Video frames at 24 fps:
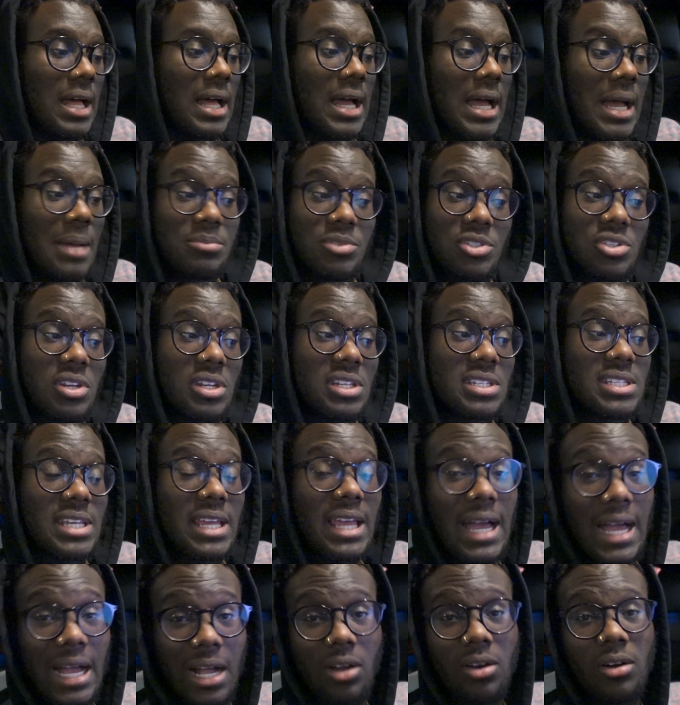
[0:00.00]
I'm just gonna say
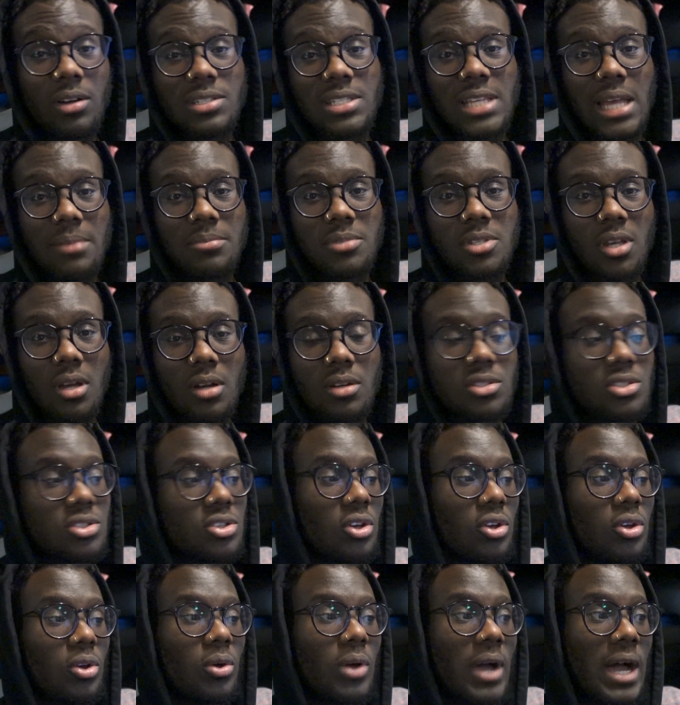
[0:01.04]
I got a Samsung,
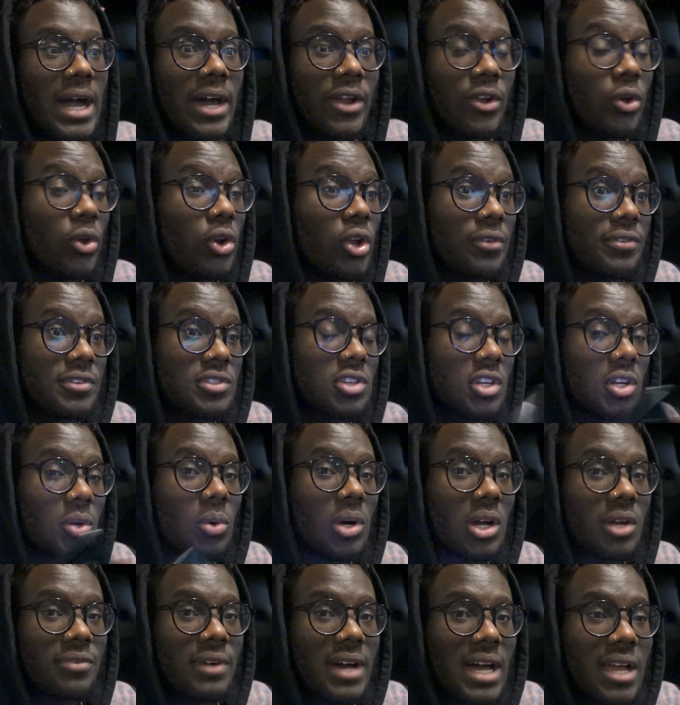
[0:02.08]
so I don't know if it's gonna
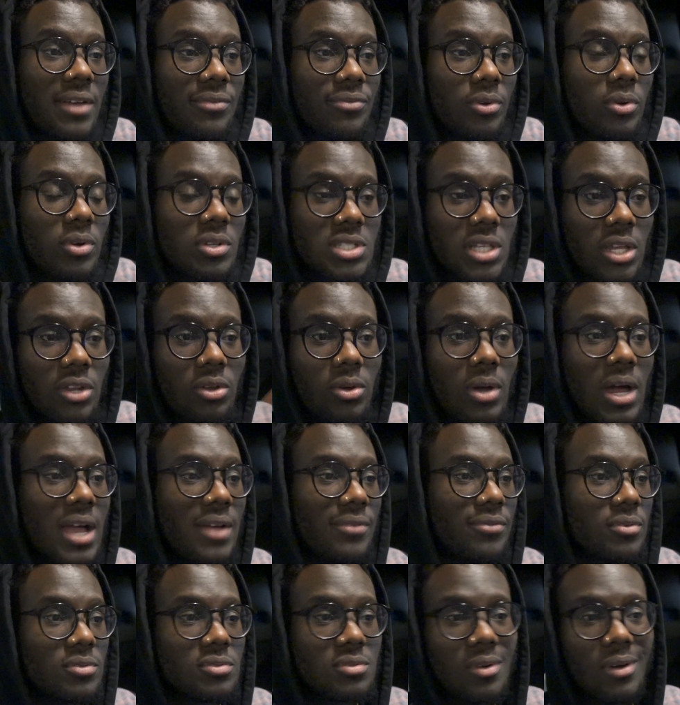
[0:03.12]
work for iPhone, because I know
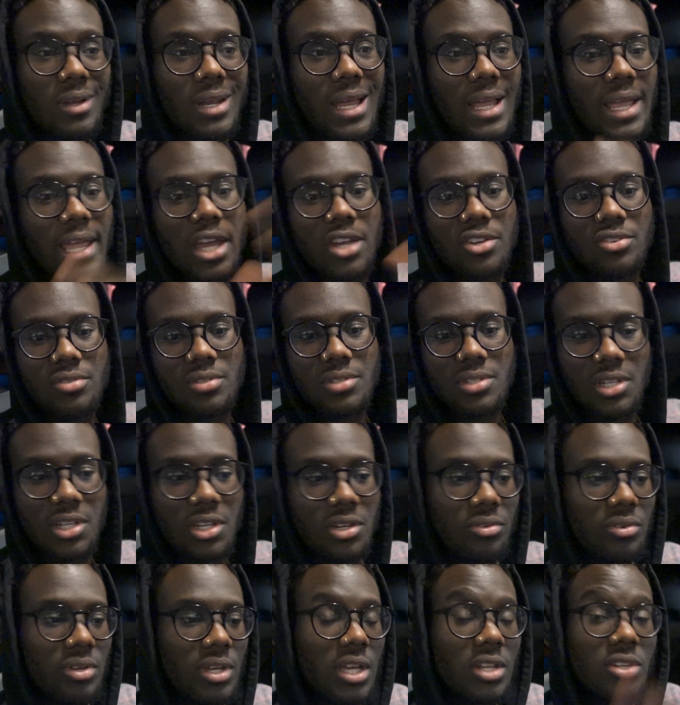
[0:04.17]
iPhone's got like extra
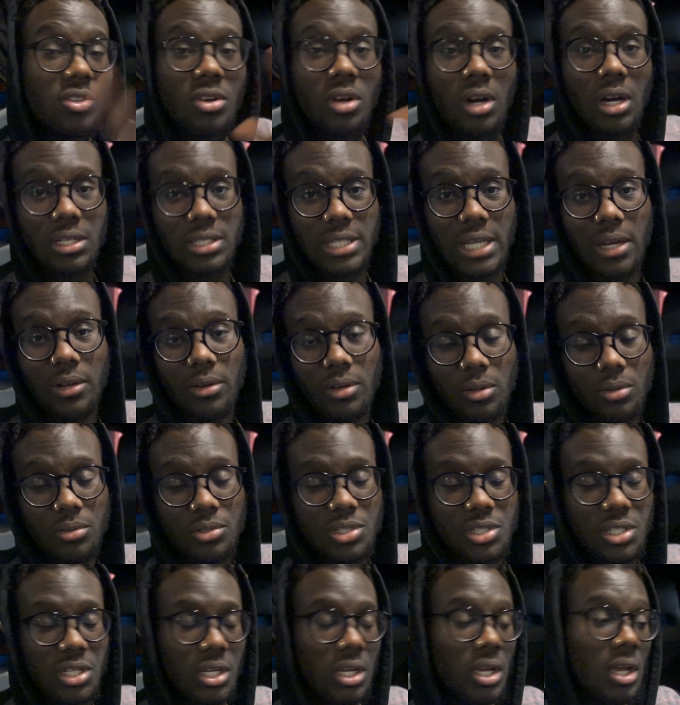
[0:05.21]
security and you can't download
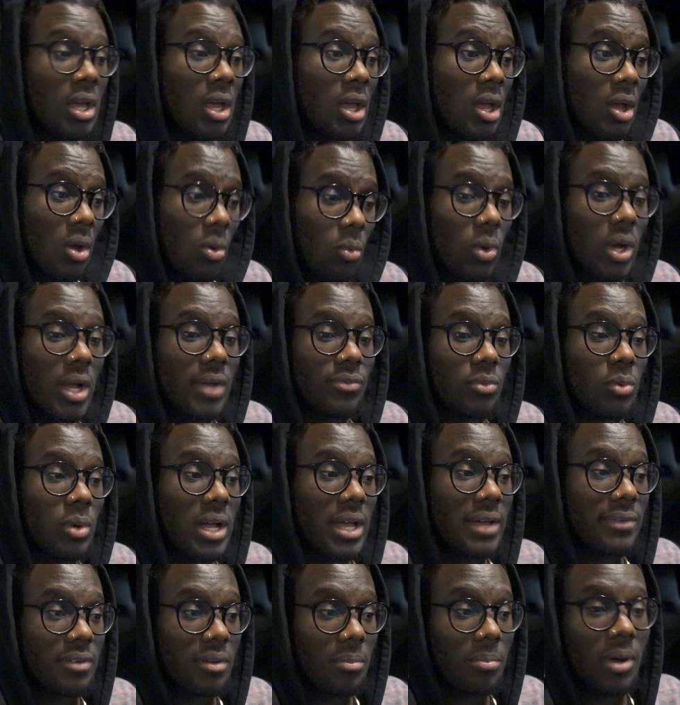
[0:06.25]
shit,
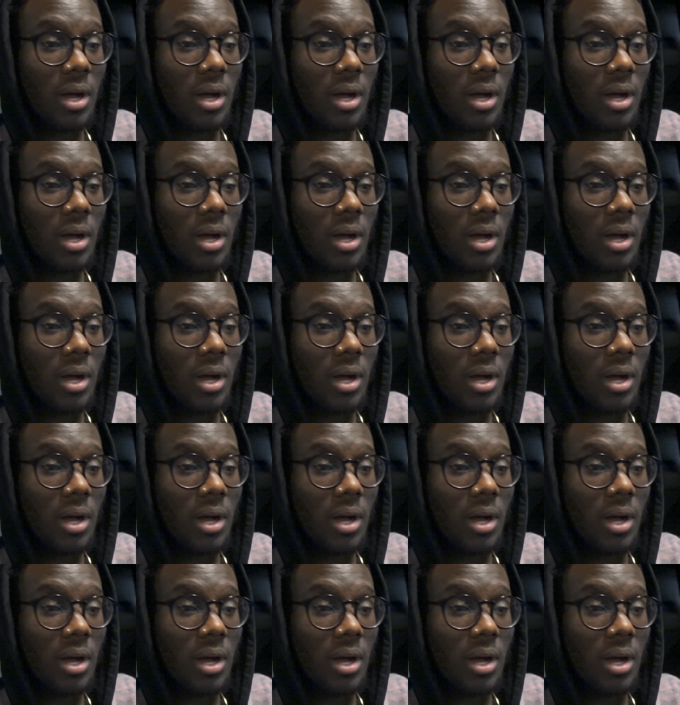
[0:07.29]
whatever.